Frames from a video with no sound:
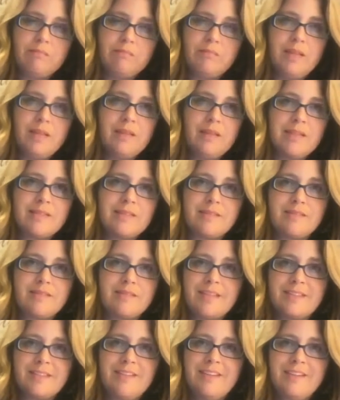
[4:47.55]
And that's
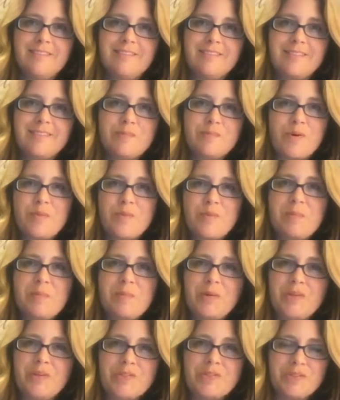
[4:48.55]
it. The more
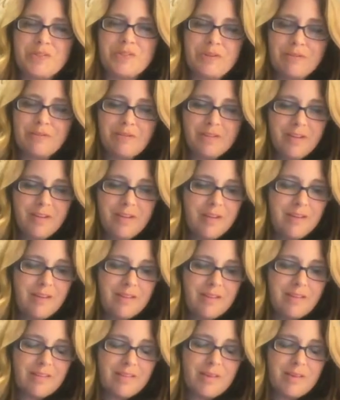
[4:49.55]
people you serve,
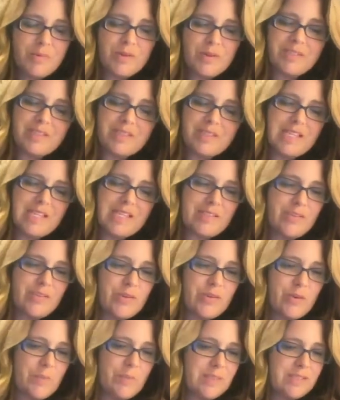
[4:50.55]
the more successful
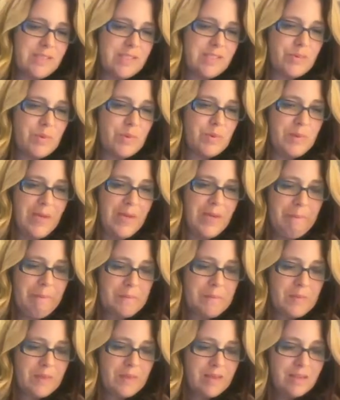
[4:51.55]
your business will be.
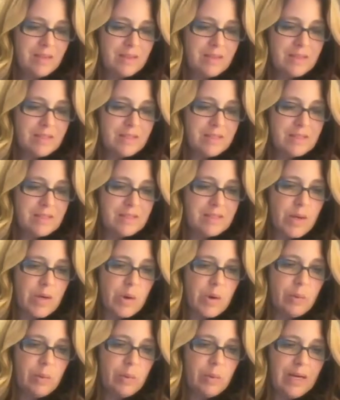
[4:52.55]

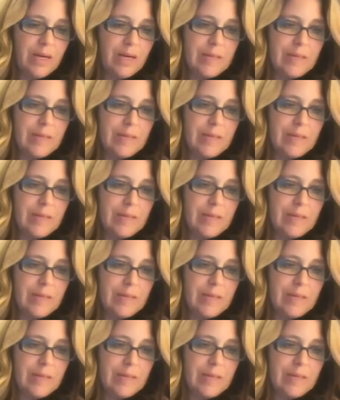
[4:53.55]
So